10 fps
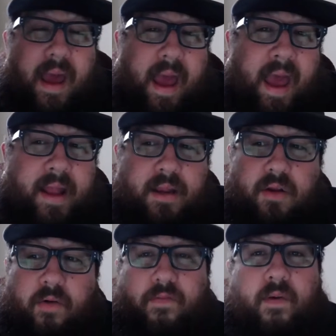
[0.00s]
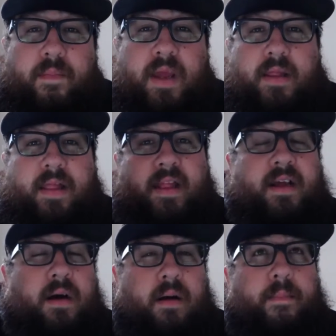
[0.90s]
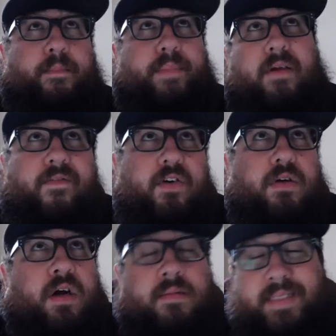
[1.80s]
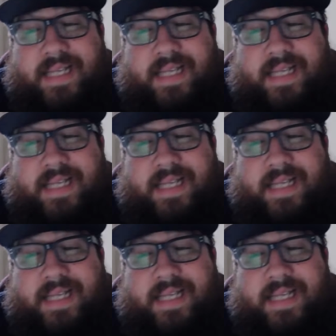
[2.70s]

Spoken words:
And for me, the Battlefield comes